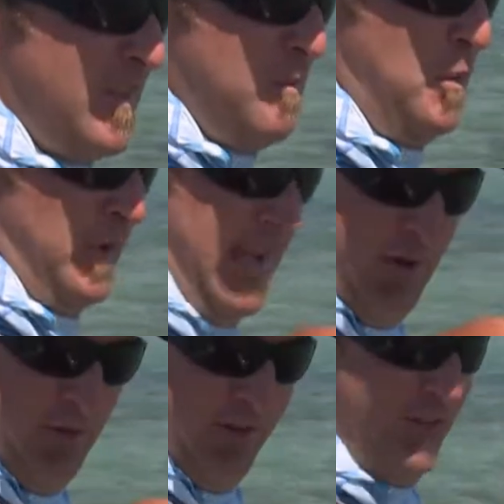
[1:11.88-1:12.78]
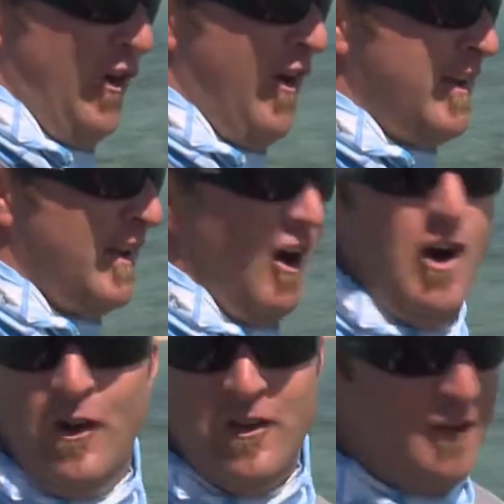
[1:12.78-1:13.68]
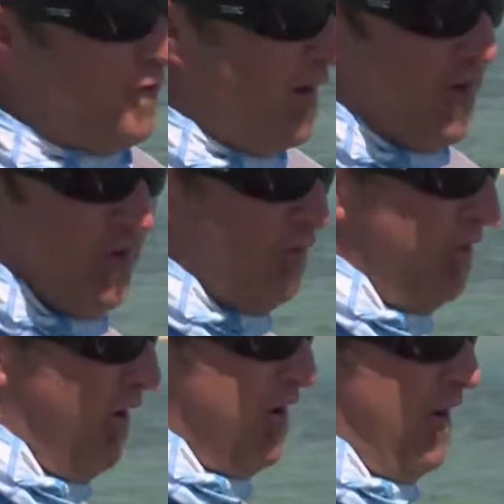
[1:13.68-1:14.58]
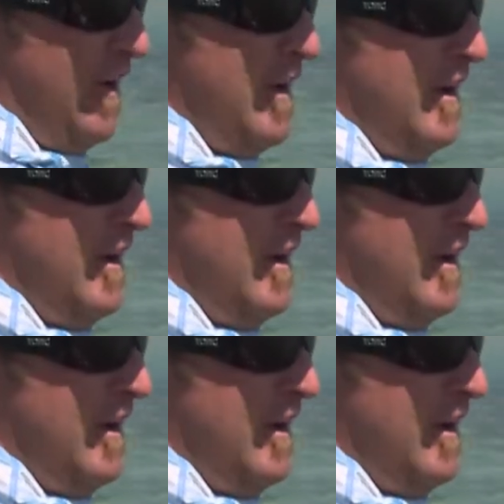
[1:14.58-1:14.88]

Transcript: pulling out all this line, a whole lot of fun on a fly rod.